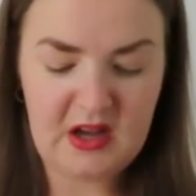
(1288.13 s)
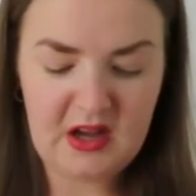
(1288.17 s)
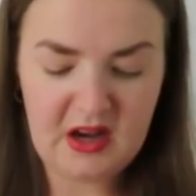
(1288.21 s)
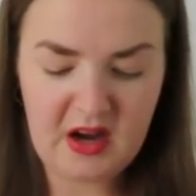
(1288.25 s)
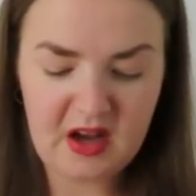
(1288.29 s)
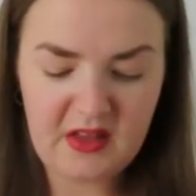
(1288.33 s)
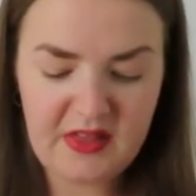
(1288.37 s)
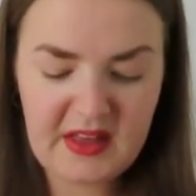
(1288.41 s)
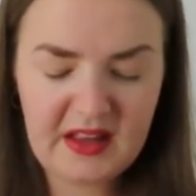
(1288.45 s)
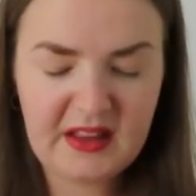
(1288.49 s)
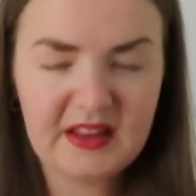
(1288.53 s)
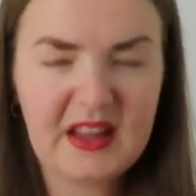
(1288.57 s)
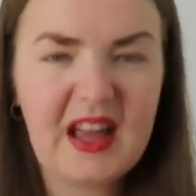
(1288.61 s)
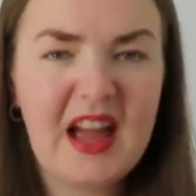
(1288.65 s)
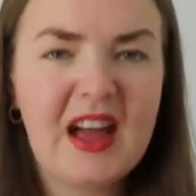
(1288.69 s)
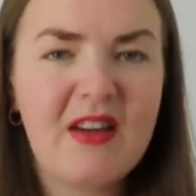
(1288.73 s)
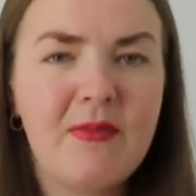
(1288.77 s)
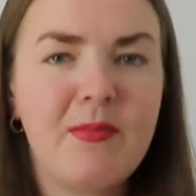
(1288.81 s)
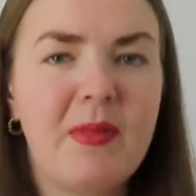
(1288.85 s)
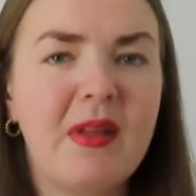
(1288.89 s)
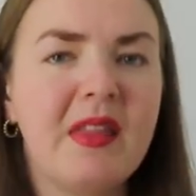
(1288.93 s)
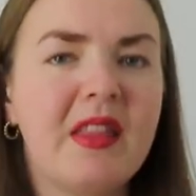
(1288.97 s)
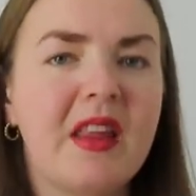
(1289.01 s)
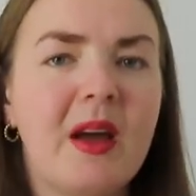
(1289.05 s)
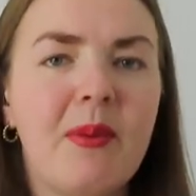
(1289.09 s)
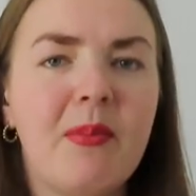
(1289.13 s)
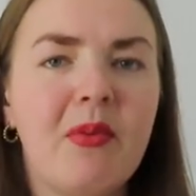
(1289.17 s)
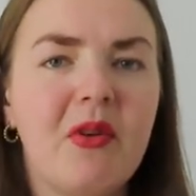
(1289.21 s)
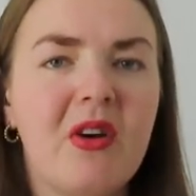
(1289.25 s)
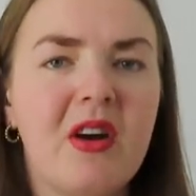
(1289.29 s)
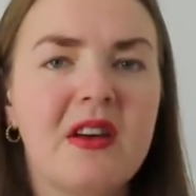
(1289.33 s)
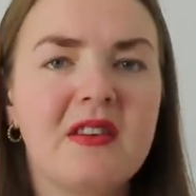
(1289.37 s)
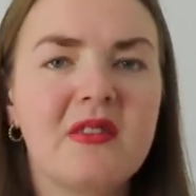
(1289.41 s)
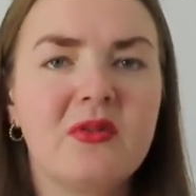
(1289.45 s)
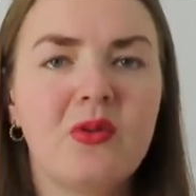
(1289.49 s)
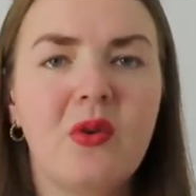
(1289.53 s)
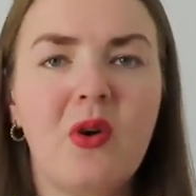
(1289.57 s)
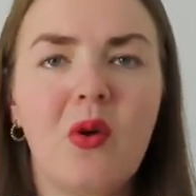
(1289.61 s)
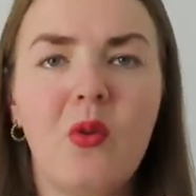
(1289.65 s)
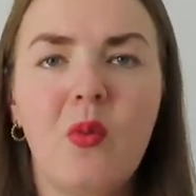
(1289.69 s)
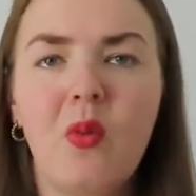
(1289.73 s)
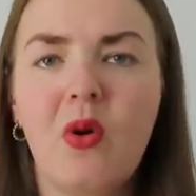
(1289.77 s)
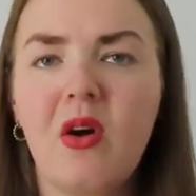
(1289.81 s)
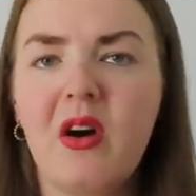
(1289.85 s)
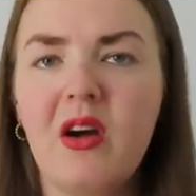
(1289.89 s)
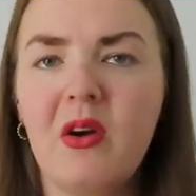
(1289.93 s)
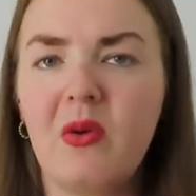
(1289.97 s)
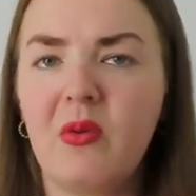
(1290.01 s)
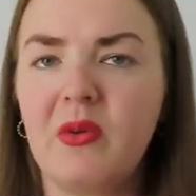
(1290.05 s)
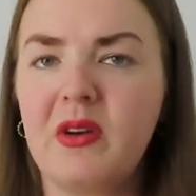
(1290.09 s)
I think they have been that price for a
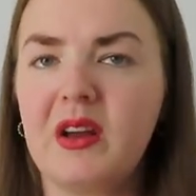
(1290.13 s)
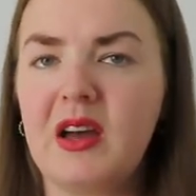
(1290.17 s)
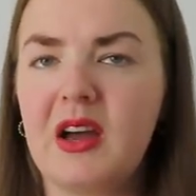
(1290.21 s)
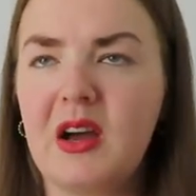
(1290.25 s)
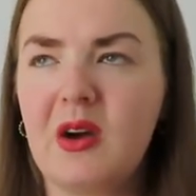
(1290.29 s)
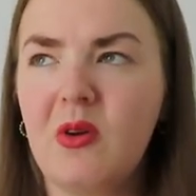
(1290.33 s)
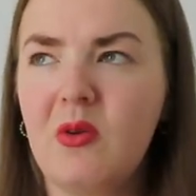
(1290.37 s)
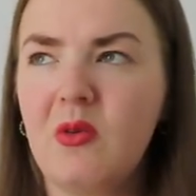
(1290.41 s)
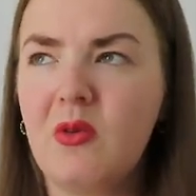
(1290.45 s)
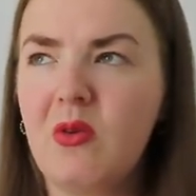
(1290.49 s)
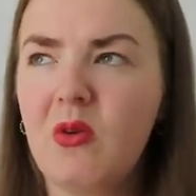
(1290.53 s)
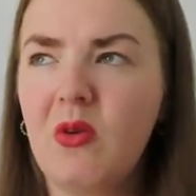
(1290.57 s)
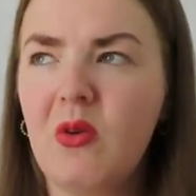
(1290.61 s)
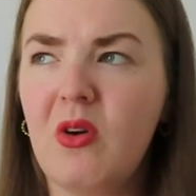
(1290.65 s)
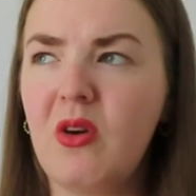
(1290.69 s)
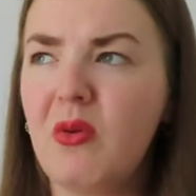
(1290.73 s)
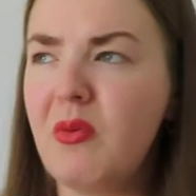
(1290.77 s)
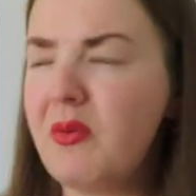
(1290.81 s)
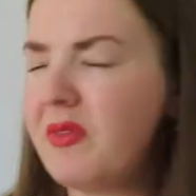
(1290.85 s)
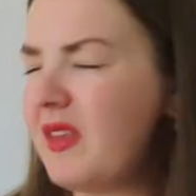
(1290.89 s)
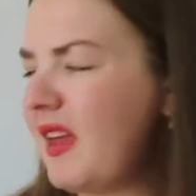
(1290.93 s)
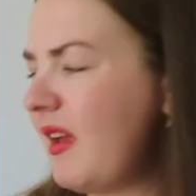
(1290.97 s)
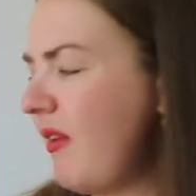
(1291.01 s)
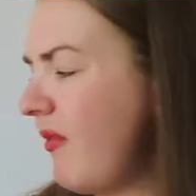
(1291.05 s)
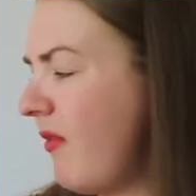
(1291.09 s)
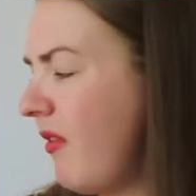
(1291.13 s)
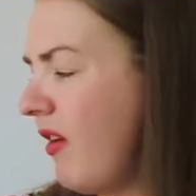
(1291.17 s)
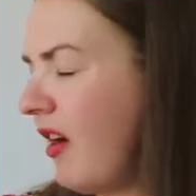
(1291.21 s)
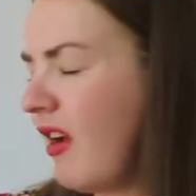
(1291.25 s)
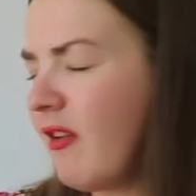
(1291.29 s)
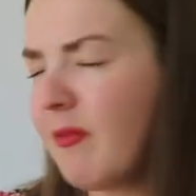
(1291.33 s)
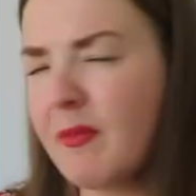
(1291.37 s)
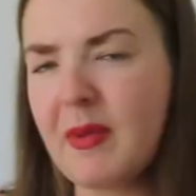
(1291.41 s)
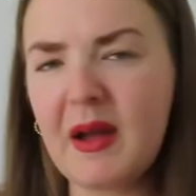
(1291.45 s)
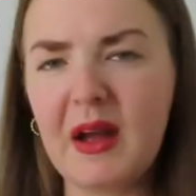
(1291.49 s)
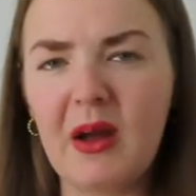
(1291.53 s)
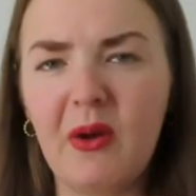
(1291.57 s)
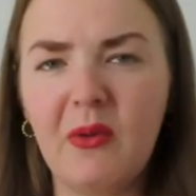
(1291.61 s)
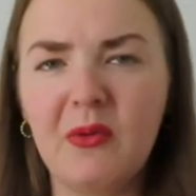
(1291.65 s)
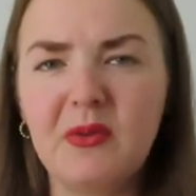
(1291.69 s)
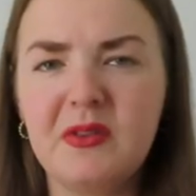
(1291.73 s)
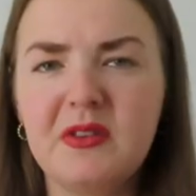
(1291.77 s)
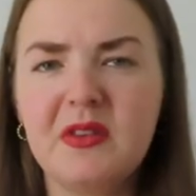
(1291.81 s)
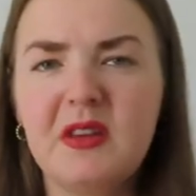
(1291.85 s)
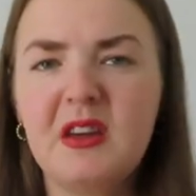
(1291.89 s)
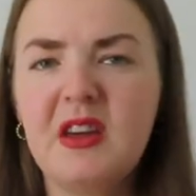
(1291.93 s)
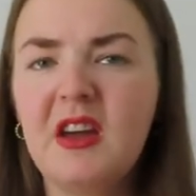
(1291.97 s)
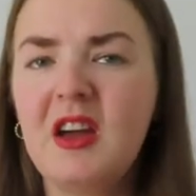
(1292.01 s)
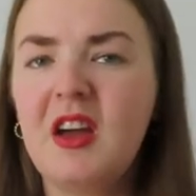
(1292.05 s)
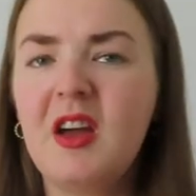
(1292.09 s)
while now, or were they
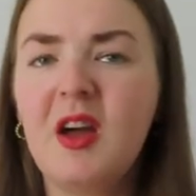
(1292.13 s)
£5?